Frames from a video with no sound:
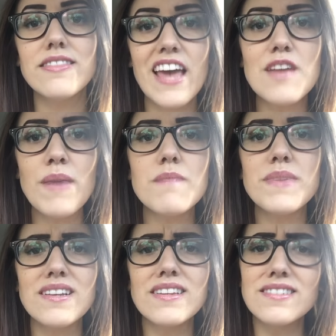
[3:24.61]
They might
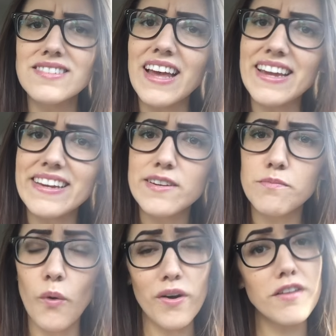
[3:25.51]
be a little like
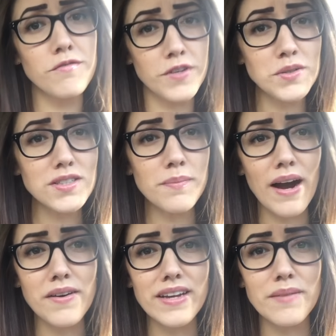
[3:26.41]
more confused
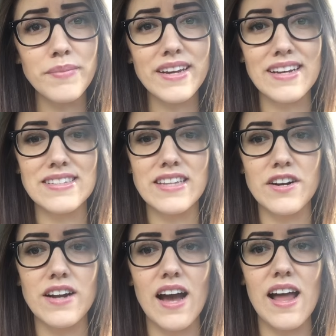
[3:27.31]
about it because
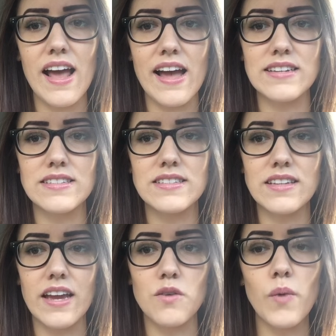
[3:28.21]
they're not as
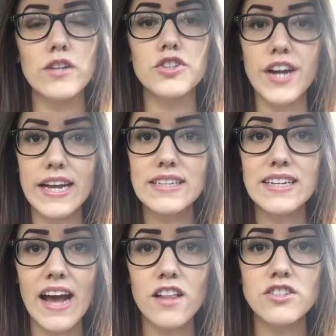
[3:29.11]
like well-trained
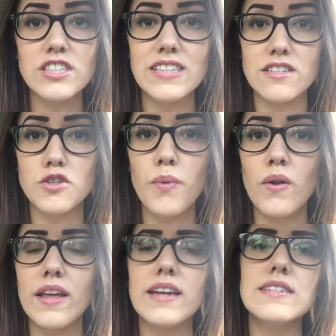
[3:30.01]
in allergies as
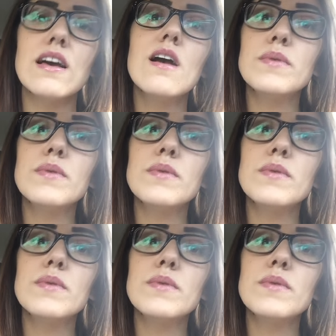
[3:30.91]
Chipotle is,